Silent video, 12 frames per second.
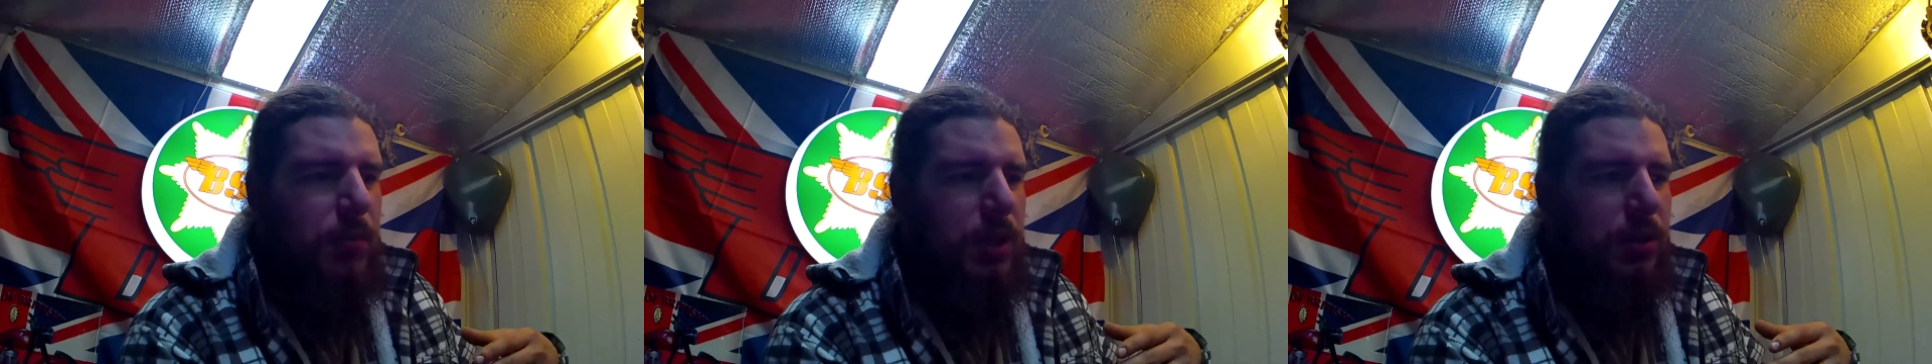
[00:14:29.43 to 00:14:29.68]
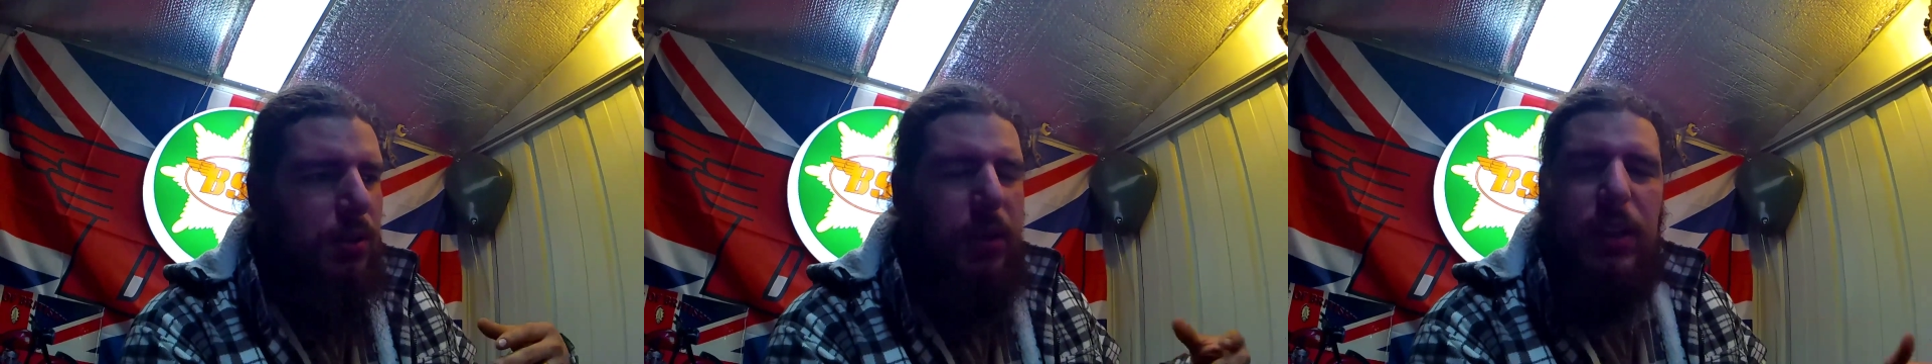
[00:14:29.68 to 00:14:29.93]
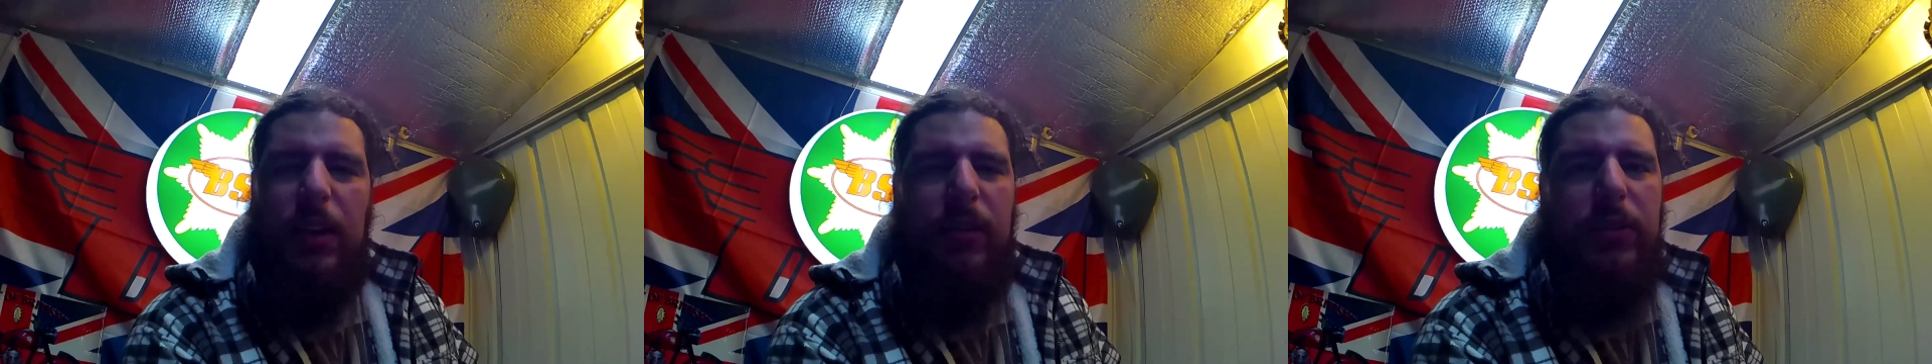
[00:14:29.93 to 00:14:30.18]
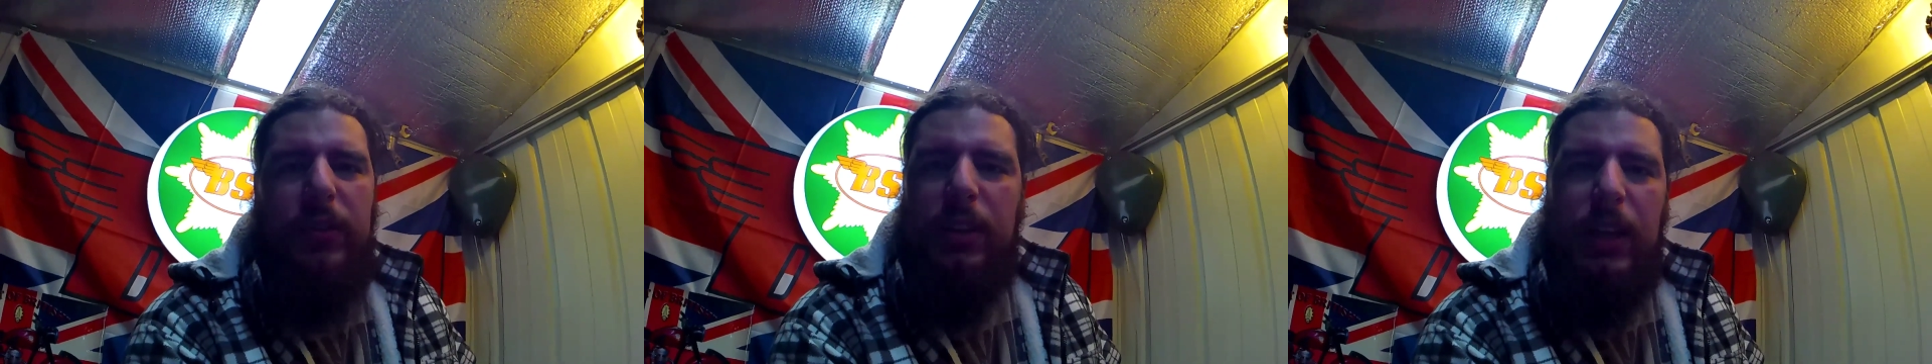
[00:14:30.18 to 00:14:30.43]
You're doing
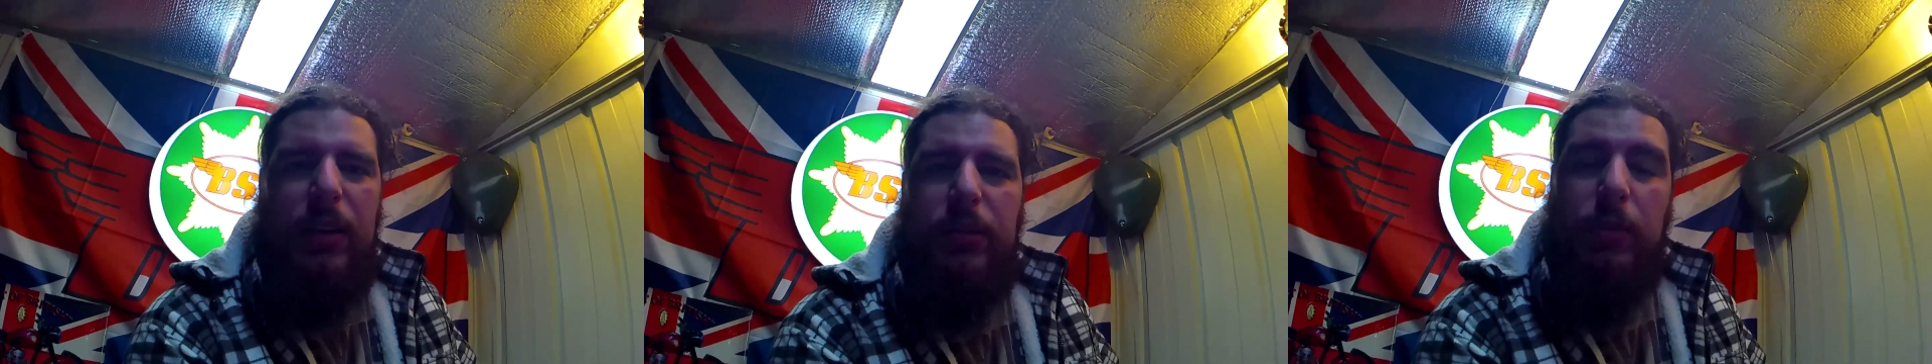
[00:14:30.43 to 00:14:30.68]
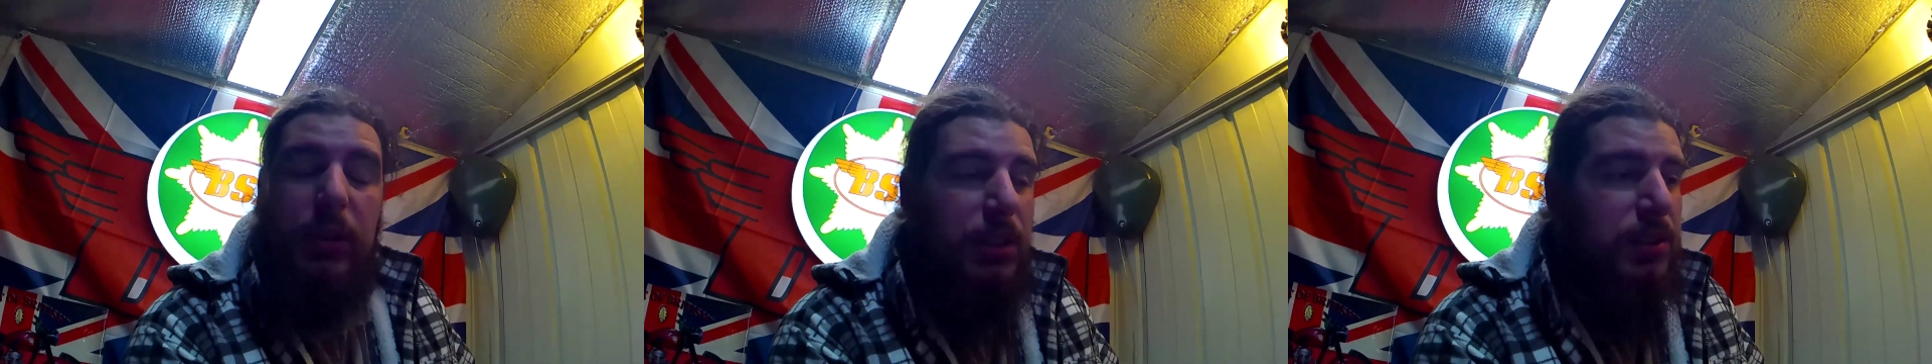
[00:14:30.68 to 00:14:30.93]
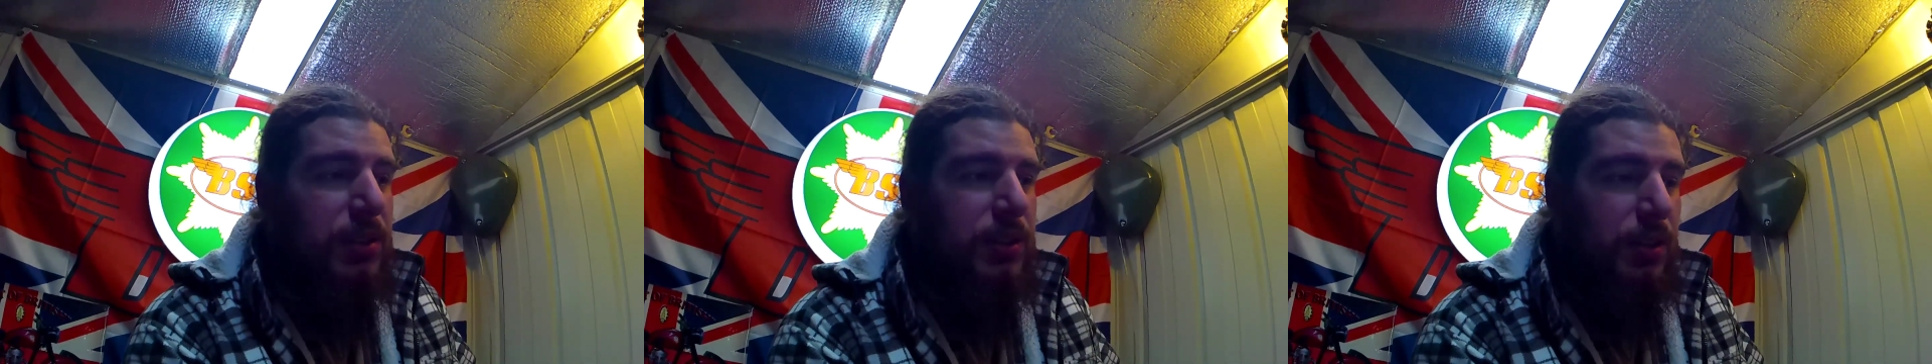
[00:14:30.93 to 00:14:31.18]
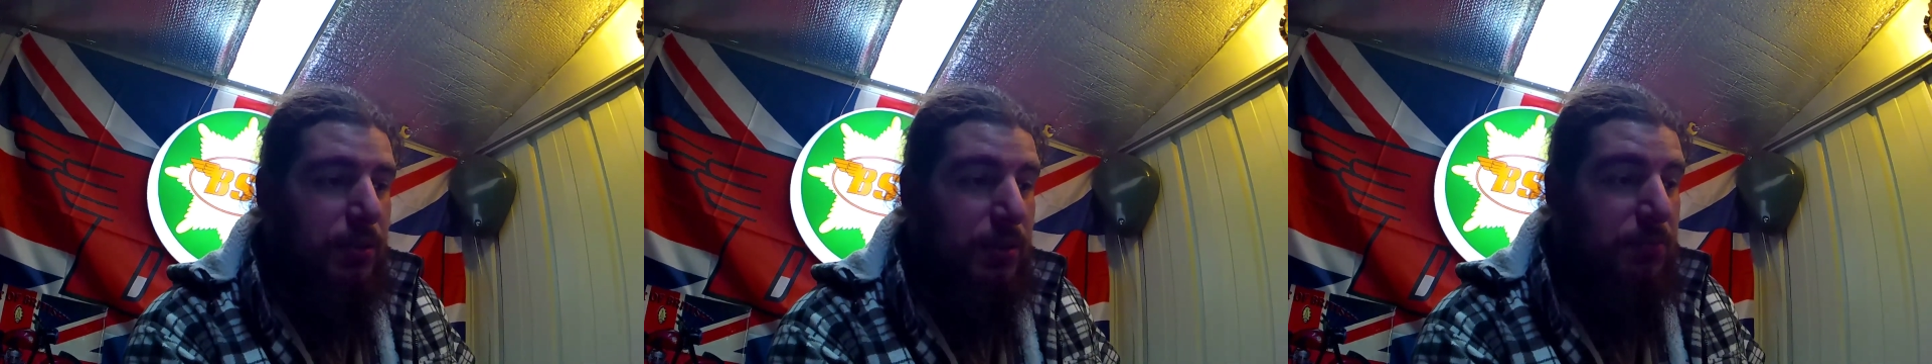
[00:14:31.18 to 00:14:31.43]
everything that everyone else is
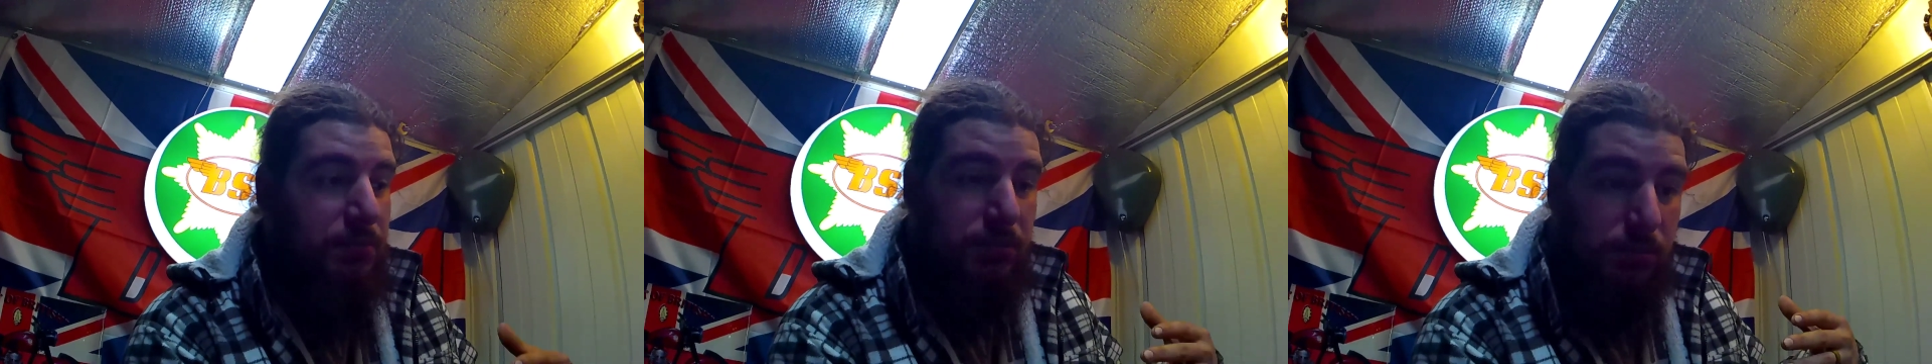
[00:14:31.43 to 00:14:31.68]
doing,